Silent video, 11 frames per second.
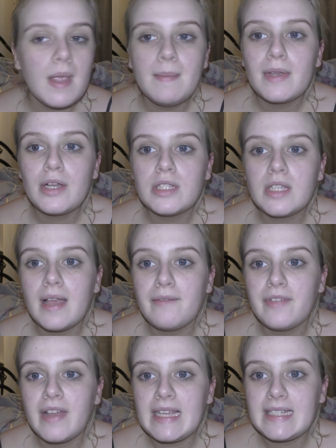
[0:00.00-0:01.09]
because I am
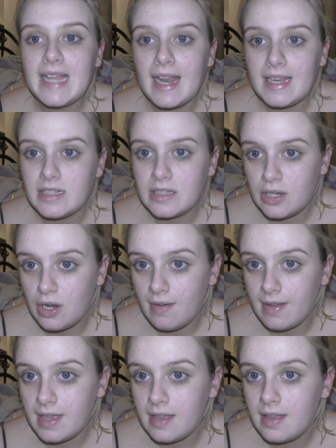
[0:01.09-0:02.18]
fake tanning
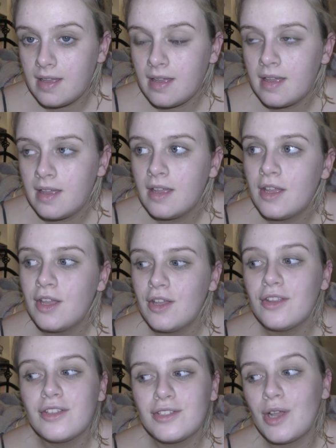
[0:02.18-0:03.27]
tonight,
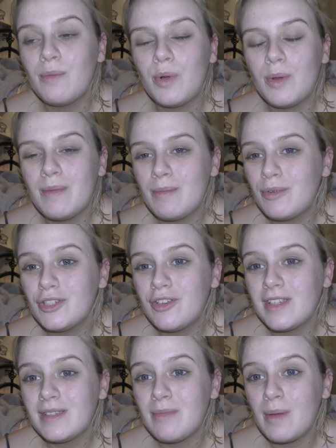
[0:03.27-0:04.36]
there's no point in
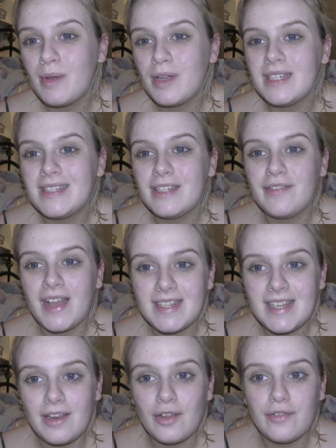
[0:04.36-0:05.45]
moisturizing my body to fake
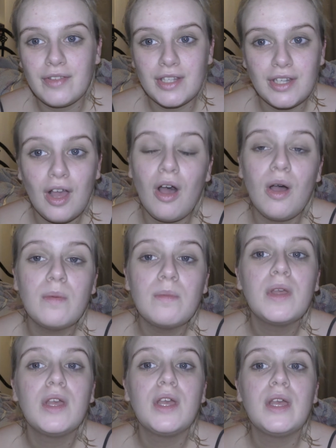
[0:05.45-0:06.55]
tan over the top
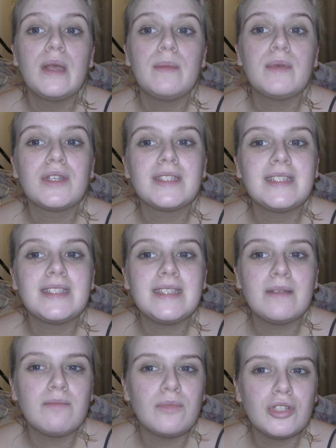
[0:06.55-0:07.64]
because
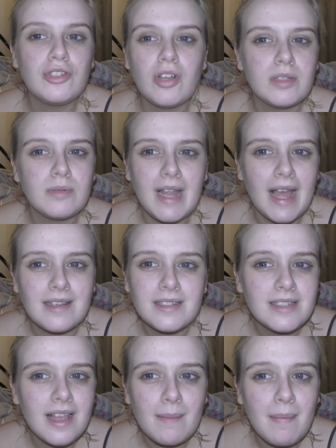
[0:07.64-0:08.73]
the moisturizer would act as
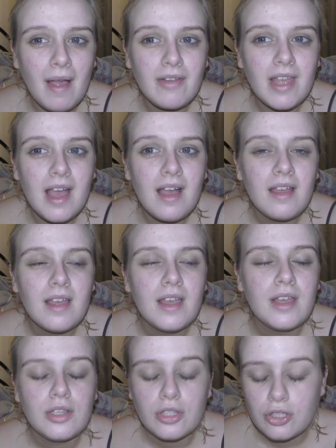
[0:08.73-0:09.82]
like a barrier.
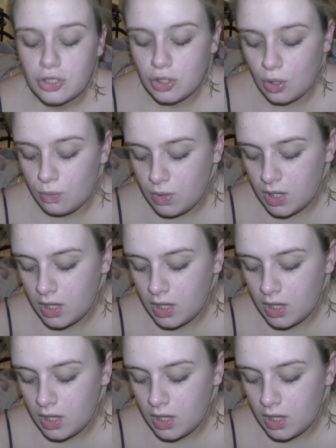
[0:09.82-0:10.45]
So